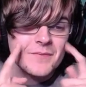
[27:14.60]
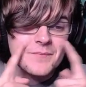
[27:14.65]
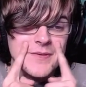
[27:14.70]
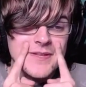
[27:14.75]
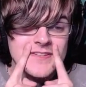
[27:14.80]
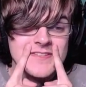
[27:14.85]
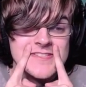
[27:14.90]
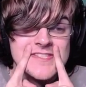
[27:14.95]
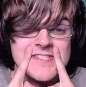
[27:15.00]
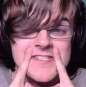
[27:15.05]

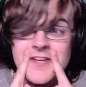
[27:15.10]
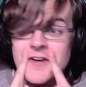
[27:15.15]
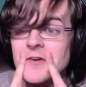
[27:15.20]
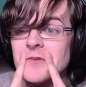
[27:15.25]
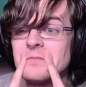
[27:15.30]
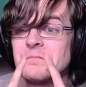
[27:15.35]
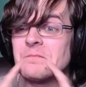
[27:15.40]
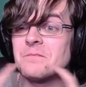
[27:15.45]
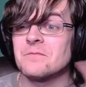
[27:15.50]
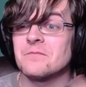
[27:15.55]
But
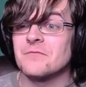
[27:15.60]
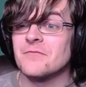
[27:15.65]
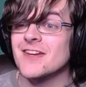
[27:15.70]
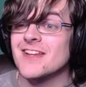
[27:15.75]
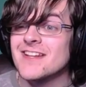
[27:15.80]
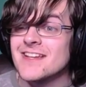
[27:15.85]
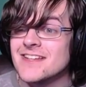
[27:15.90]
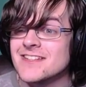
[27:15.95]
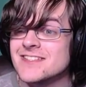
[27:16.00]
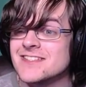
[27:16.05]
still
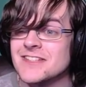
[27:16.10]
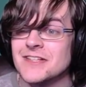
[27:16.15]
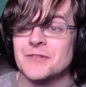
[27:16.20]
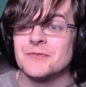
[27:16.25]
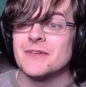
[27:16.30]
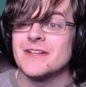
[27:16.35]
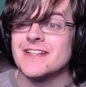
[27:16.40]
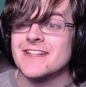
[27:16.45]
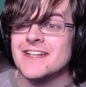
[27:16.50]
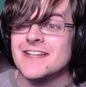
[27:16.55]

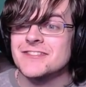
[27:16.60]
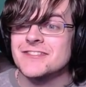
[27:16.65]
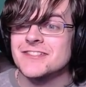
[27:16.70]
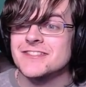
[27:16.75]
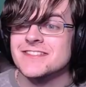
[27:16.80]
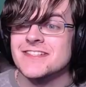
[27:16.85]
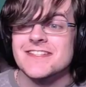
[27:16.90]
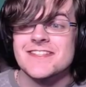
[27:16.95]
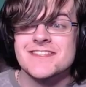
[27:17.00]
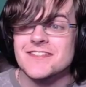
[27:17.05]
really
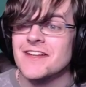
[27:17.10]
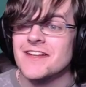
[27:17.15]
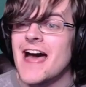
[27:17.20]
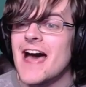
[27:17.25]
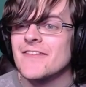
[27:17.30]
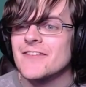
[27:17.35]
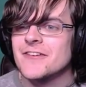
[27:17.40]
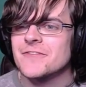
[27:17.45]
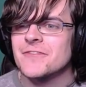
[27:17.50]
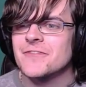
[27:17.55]
interested. Still
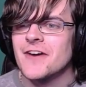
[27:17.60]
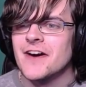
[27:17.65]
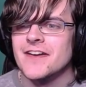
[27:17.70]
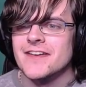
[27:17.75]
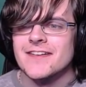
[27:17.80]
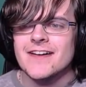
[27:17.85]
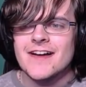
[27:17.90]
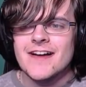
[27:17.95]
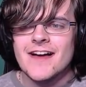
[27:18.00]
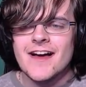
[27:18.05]
having
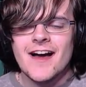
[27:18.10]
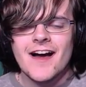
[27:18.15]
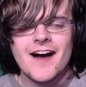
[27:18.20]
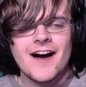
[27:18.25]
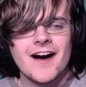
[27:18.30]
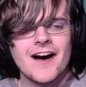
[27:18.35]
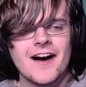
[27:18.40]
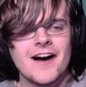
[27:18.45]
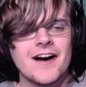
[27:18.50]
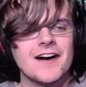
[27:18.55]
fun.
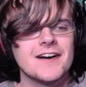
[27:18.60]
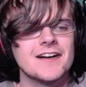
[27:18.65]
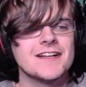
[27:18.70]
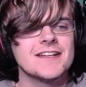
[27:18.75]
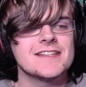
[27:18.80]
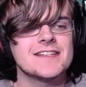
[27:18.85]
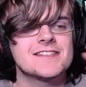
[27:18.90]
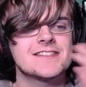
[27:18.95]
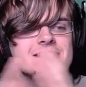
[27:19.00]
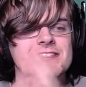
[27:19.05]

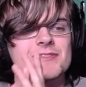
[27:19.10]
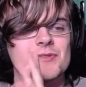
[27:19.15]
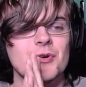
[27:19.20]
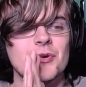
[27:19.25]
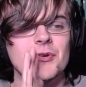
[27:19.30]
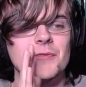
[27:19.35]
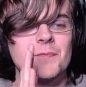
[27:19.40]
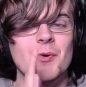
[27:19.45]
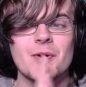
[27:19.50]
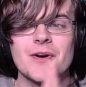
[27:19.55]

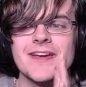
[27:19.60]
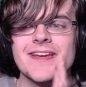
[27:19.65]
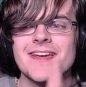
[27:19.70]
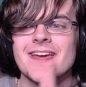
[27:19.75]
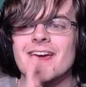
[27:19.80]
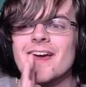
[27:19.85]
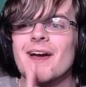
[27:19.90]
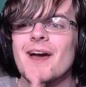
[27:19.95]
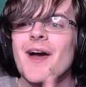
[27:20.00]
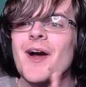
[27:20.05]
Oh
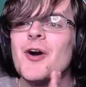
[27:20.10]
boy.